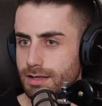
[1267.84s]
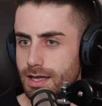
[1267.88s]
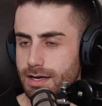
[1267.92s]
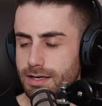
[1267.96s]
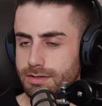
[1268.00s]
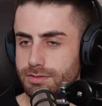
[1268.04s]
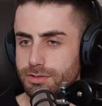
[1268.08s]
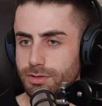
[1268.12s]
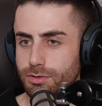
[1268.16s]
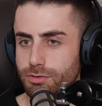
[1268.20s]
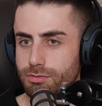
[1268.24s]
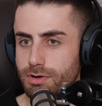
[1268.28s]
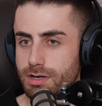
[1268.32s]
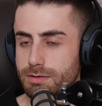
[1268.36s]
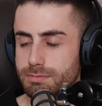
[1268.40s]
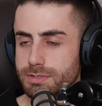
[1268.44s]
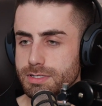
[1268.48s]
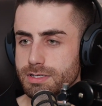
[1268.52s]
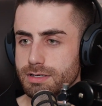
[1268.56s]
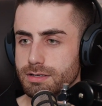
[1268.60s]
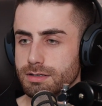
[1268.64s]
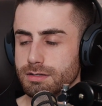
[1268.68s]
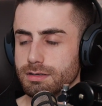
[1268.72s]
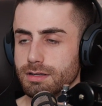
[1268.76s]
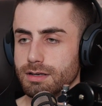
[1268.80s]
getting to
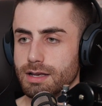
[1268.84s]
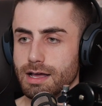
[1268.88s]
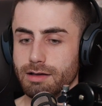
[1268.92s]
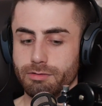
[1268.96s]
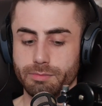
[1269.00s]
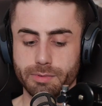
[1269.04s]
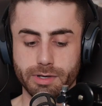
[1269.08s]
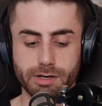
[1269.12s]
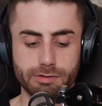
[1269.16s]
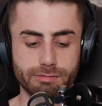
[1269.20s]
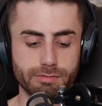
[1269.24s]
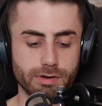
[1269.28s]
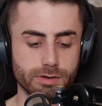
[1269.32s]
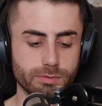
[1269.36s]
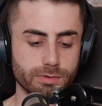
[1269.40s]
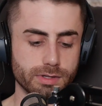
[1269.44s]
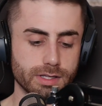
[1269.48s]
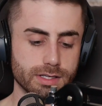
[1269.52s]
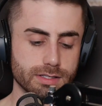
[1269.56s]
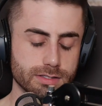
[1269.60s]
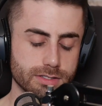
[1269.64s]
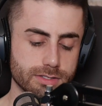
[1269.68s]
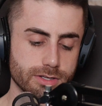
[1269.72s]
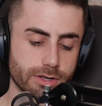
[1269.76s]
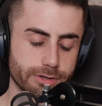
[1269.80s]
grips and having a bit of fun
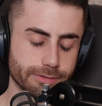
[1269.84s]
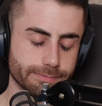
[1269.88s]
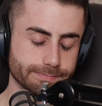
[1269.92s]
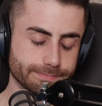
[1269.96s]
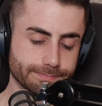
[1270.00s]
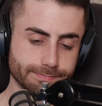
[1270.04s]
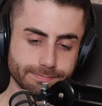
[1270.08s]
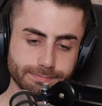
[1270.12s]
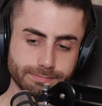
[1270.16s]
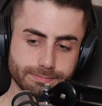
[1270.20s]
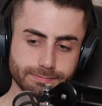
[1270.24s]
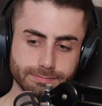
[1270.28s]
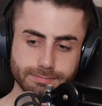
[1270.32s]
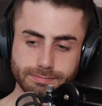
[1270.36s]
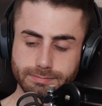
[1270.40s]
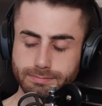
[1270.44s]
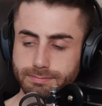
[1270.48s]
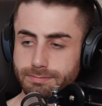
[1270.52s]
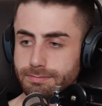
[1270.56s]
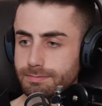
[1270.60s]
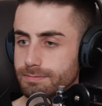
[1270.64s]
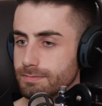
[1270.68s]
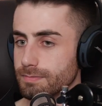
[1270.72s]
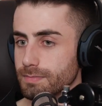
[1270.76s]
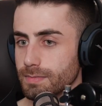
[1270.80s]
with it. And so
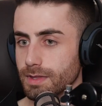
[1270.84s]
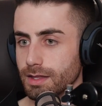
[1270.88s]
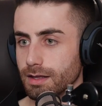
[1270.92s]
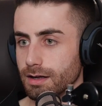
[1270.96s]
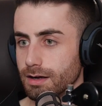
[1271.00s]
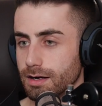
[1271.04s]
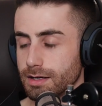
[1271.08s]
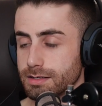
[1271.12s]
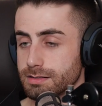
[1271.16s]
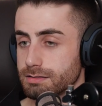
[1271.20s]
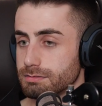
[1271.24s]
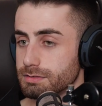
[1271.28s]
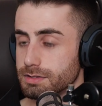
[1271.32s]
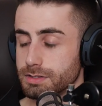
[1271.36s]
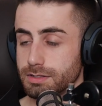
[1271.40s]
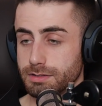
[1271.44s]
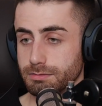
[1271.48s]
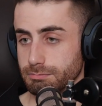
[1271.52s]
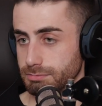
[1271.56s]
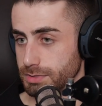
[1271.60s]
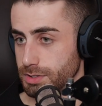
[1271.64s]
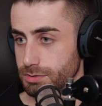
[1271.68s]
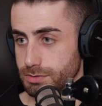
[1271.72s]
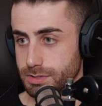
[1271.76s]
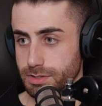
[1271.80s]
I
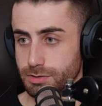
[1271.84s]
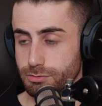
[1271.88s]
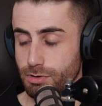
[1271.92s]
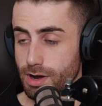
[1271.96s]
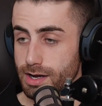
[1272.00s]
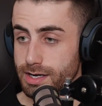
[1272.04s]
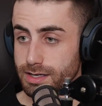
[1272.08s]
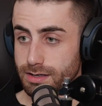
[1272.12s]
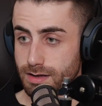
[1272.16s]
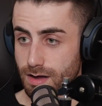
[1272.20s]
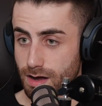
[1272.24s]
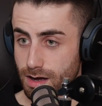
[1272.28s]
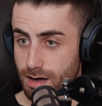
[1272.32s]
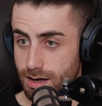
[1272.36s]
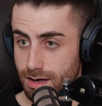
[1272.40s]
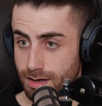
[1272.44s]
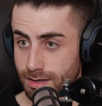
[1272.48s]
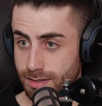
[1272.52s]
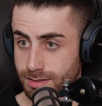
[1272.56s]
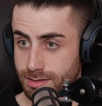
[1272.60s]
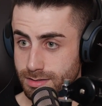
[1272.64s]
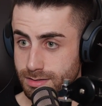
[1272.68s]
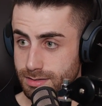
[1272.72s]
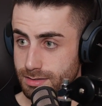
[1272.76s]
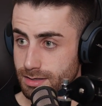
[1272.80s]
used credit
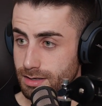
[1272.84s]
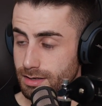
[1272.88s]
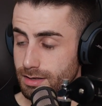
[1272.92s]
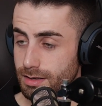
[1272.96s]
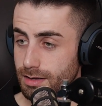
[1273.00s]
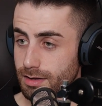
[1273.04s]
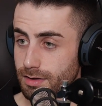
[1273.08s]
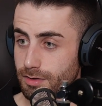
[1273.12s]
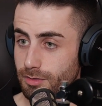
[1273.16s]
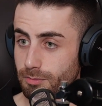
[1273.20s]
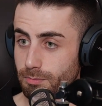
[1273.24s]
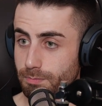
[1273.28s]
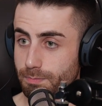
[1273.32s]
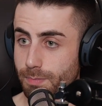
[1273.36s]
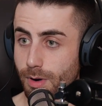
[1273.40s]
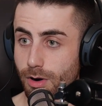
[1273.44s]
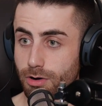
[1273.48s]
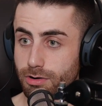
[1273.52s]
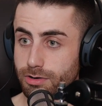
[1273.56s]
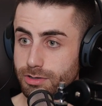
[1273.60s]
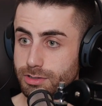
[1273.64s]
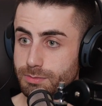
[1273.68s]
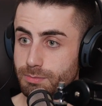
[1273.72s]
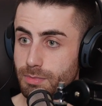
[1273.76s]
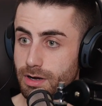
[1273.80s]
cards,
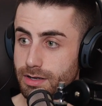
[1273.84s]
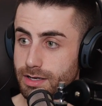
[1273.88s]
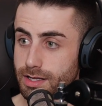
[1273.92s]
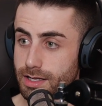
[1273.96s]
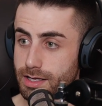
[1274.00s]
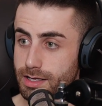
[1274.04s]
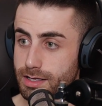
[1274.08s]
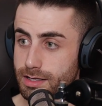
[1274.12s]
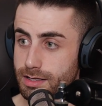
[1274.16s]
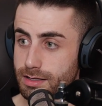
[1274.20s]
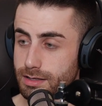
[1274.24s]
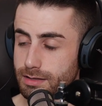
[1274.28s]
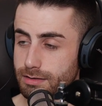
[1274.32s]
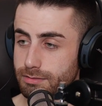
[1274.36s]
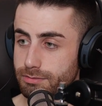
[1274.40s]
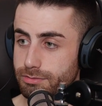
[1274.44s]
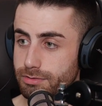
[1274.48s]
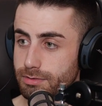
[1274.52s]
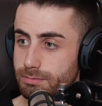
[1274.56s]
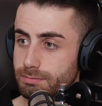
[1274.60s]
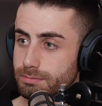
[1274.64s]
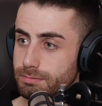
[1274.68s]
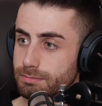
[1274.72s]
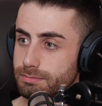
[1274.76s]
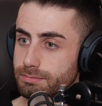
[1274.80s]
borrowed money
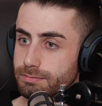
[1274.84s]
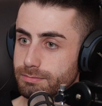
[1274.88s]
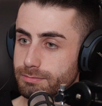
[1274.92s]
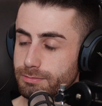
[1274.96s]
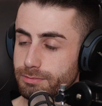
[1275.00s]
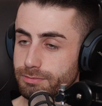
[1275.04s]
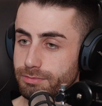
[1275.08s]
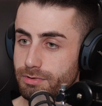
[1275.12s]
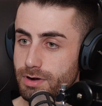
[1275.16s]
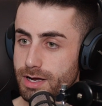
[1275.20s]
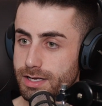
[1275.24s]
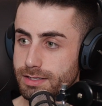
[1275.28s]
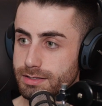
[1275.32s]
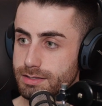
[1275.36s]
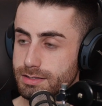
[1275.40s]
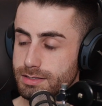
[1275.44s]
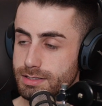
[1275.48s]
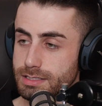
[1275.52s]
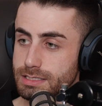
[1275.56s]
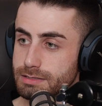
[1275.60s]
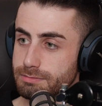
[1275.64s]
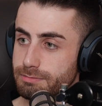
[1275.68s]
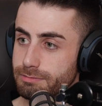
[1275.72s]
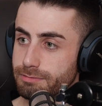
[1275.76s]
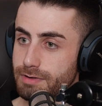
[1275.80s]
from
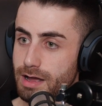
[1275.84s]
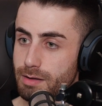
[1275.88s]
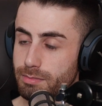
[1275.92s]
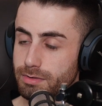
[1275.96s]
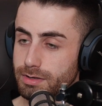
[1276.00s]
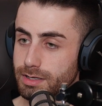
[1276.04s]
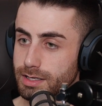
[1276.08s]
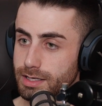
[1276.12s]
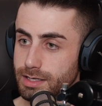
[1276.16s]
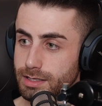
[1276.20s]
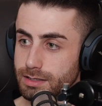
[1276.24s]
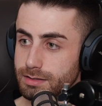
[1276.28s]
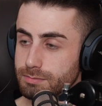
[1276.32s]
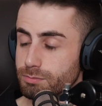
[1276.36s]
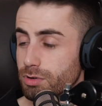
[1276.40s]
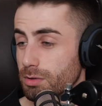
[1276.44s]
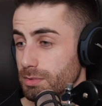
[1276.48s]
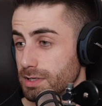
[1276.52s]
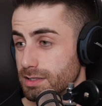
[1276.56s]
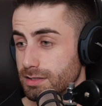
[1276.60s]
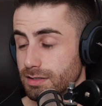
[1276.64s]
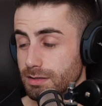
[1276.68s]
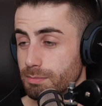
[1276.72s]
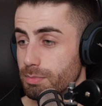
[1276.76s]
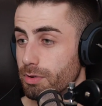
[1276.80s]
friends, family,
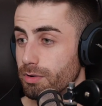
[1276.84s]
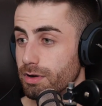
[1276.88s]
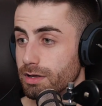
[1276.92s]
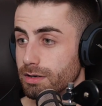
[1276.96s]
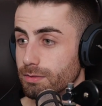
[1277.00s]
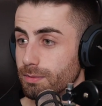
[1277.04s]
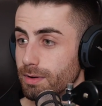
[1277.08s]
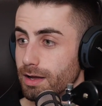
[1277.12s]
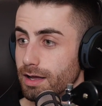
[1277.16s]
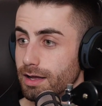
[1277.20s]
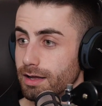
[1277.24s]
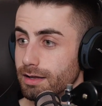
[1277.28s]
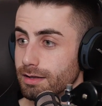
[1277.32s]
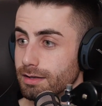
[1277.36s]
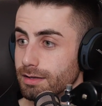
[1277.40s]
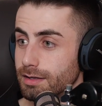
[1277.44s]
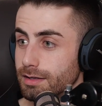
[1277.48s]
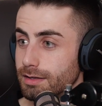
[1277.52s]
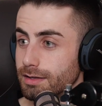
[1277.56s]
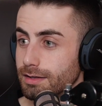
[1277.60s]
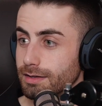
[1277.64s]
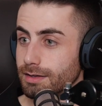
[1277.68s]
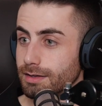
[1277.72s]
probably to the point where